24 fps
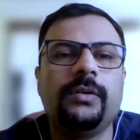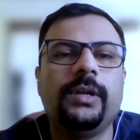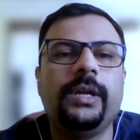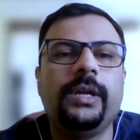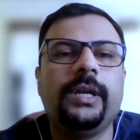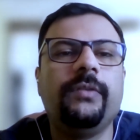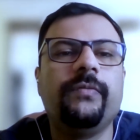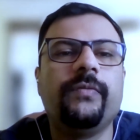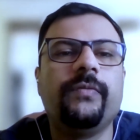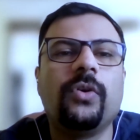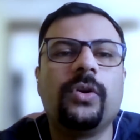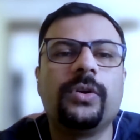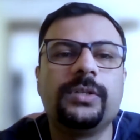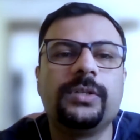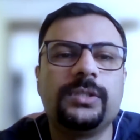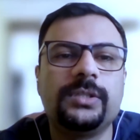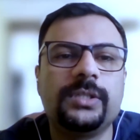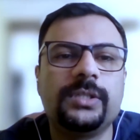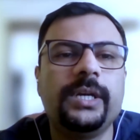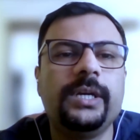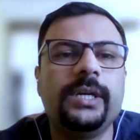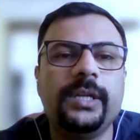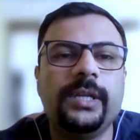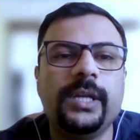in what
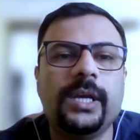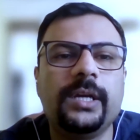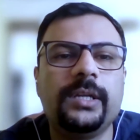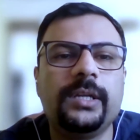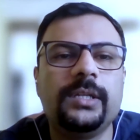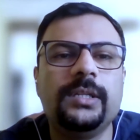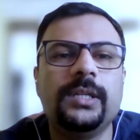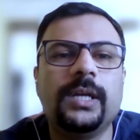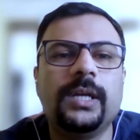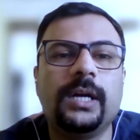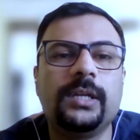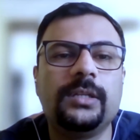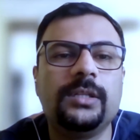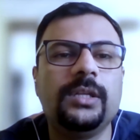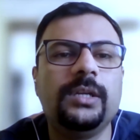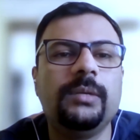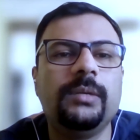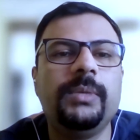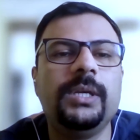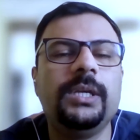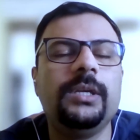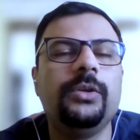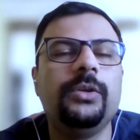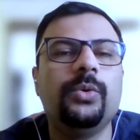state they are in, are they
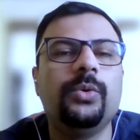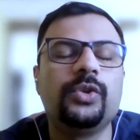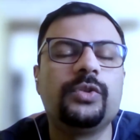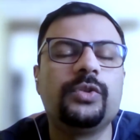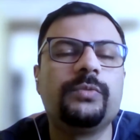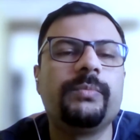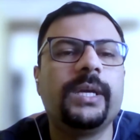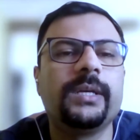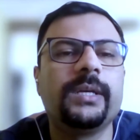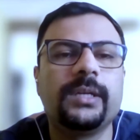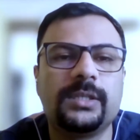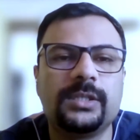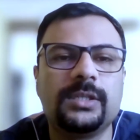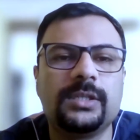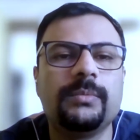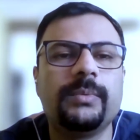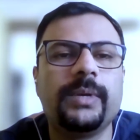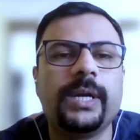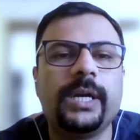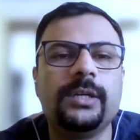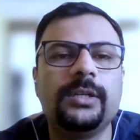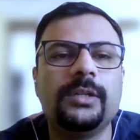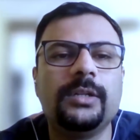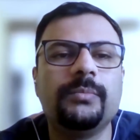being used by
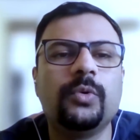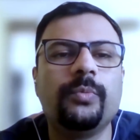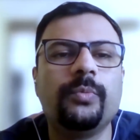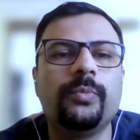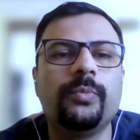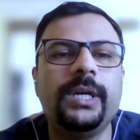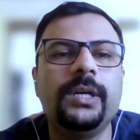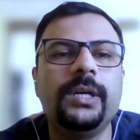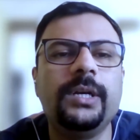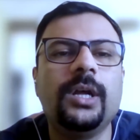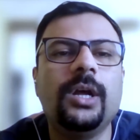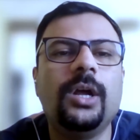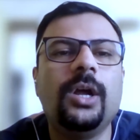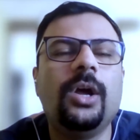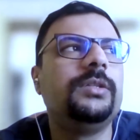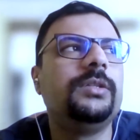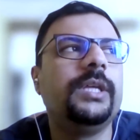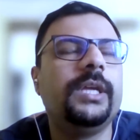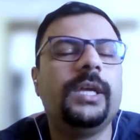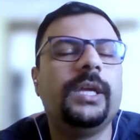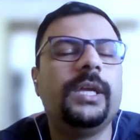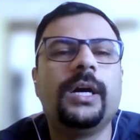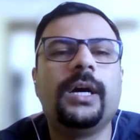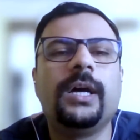customers,
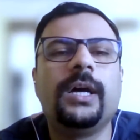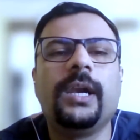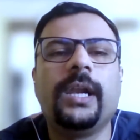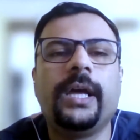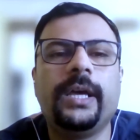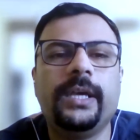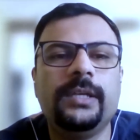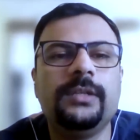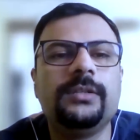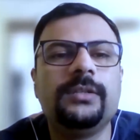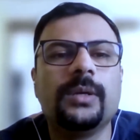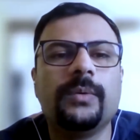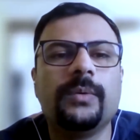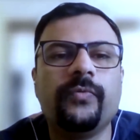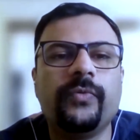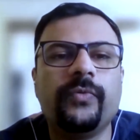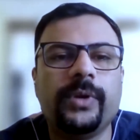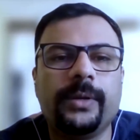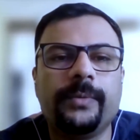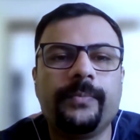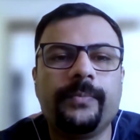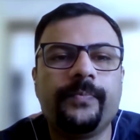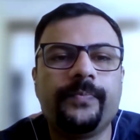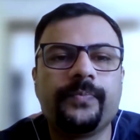they are lying
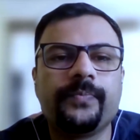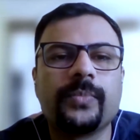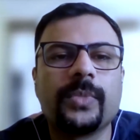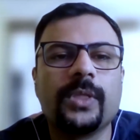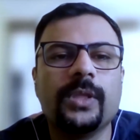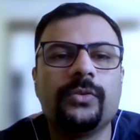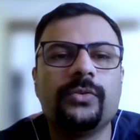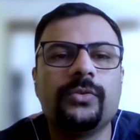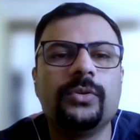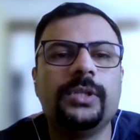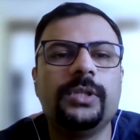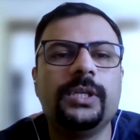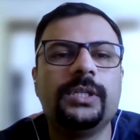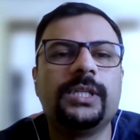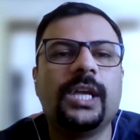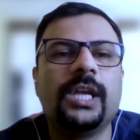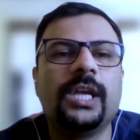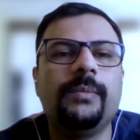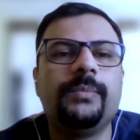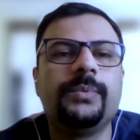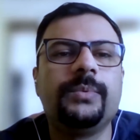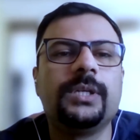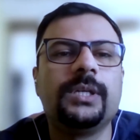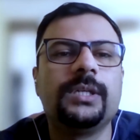somewhere. So this
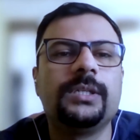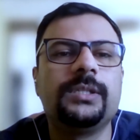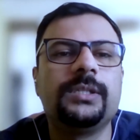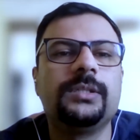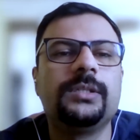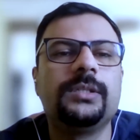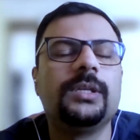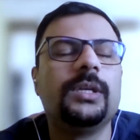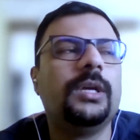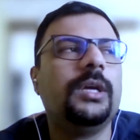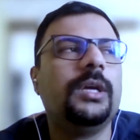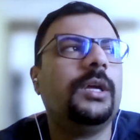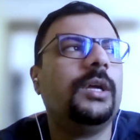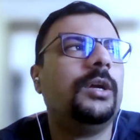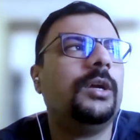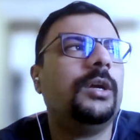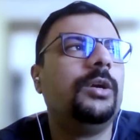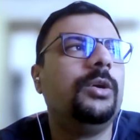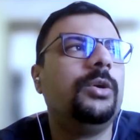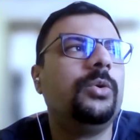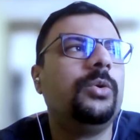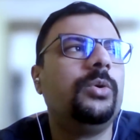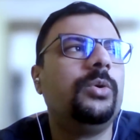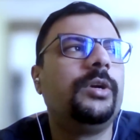helps us
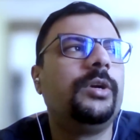do